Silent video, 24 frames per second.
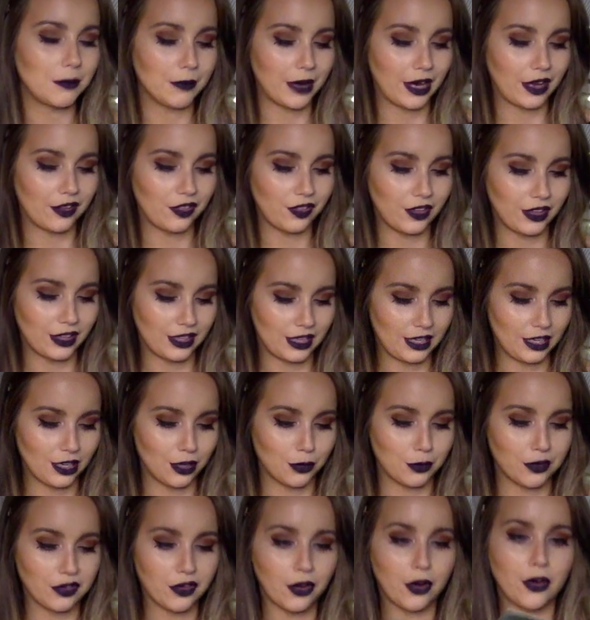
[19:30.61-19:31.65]
I think, here
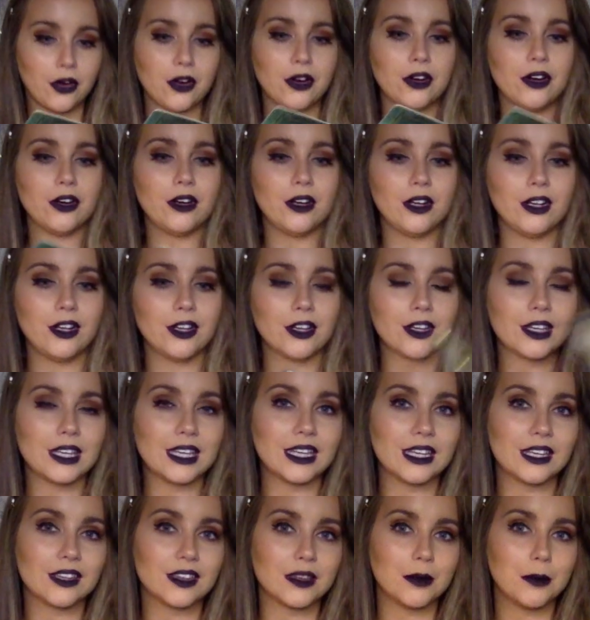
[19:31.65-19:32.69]
with her looking
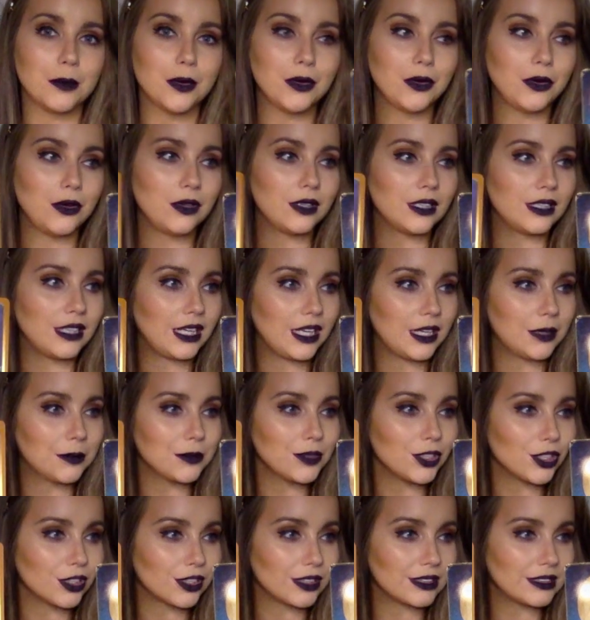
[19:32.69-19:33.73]
at the moon and him
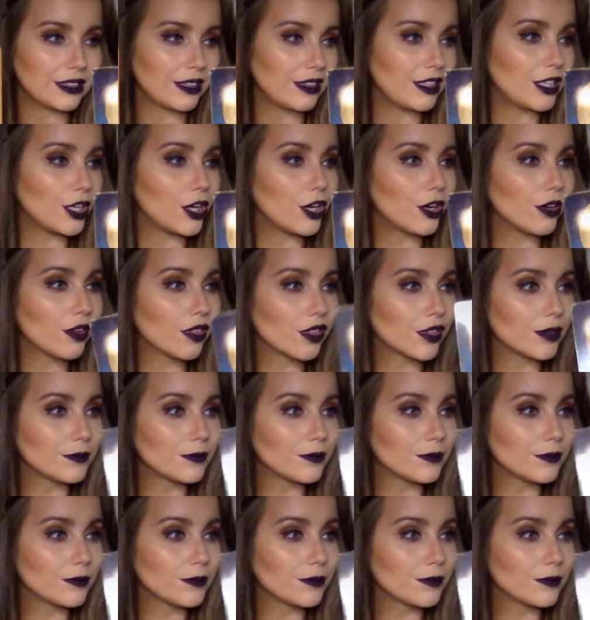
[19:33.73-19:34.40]
looking at the earth,